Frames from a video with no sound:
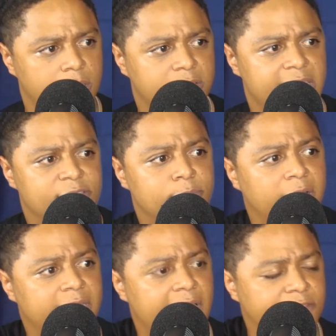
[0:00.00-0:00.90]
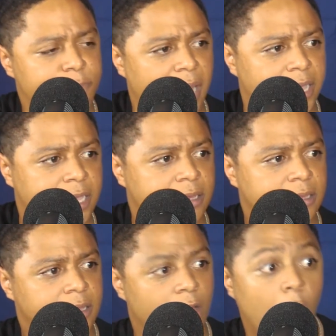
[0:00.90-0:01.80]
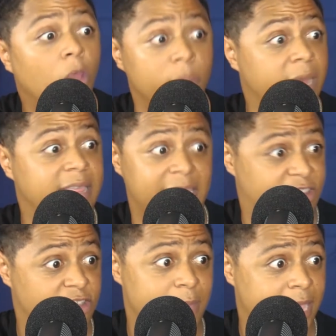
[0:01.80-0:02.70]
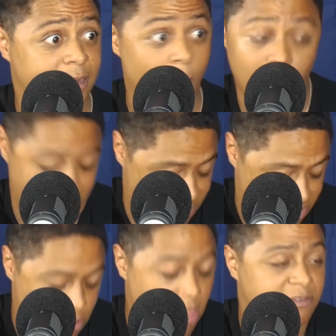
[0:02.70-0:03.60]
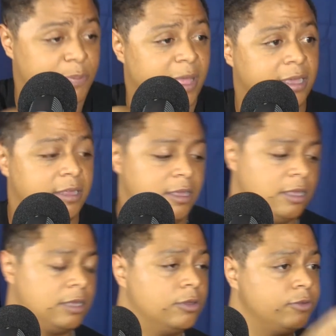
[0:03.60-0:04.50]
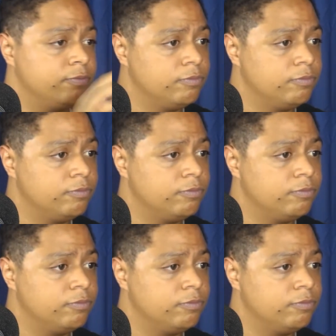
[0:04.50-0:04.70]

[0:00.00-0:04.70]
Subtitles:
takes money out of his pocket, all the money that he just made, all of it, takes it all out of his pocket, and goes.